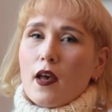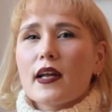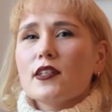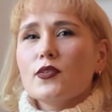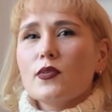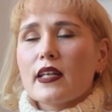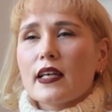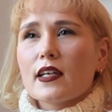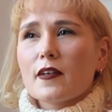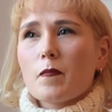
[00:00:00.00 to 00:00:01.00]
But I do
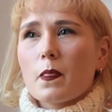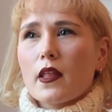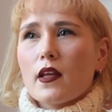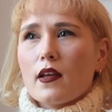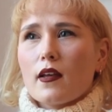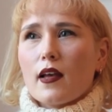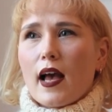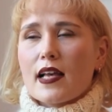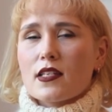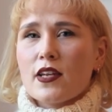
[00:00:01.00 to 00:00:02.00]
think as a